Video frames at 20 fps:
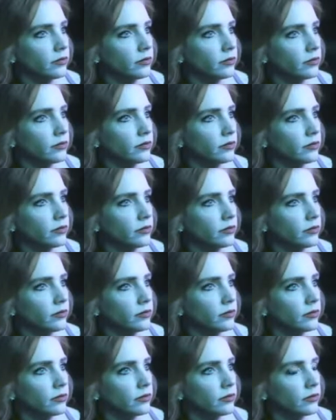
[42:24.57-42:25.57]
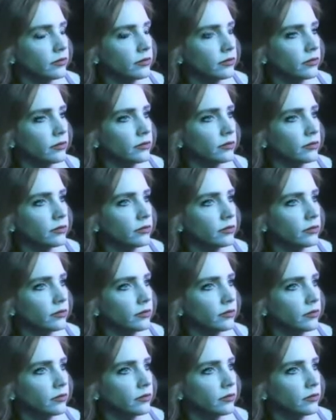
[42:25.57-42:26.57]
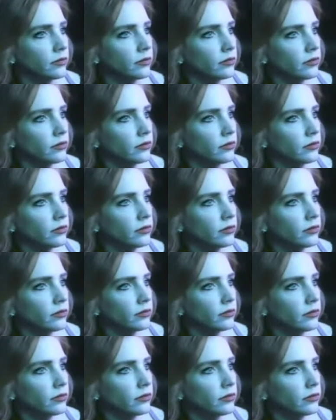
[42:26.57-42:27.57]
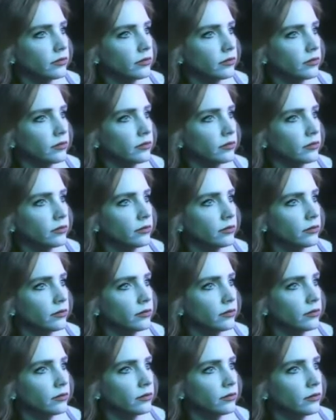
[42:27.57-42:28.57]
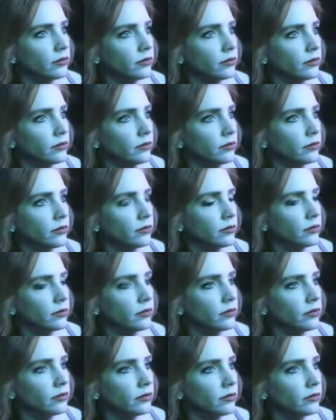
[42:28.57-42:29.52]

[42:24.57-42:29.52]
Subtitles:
No words are spoken by the person on screen.